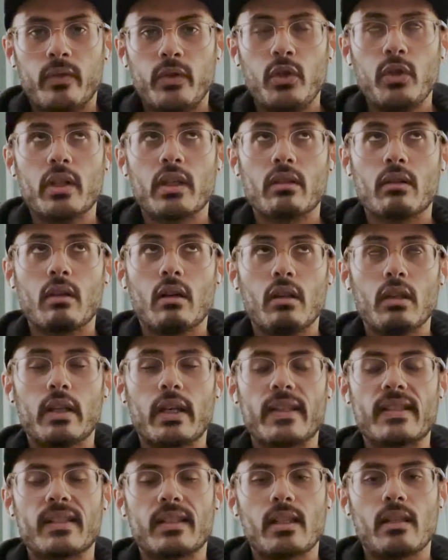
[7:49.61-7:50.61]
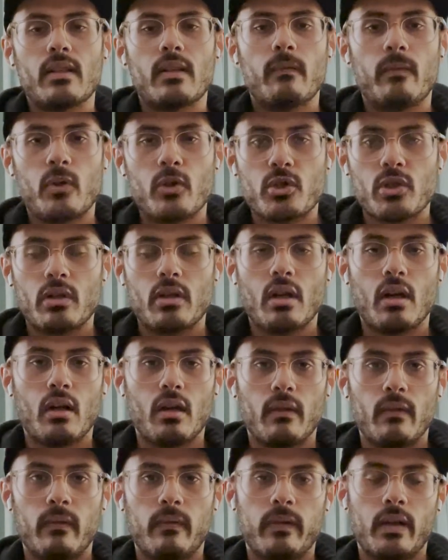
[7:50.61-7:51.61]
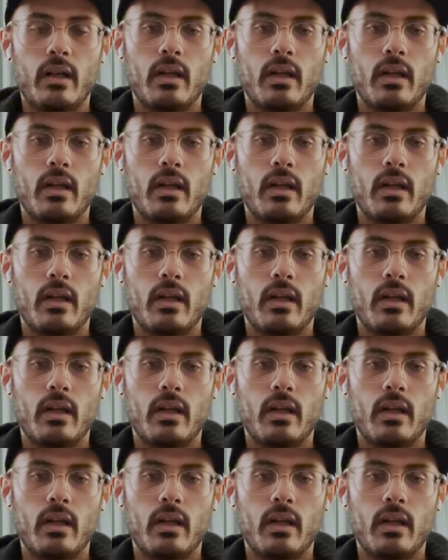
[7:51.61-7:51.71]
you can call it extended version of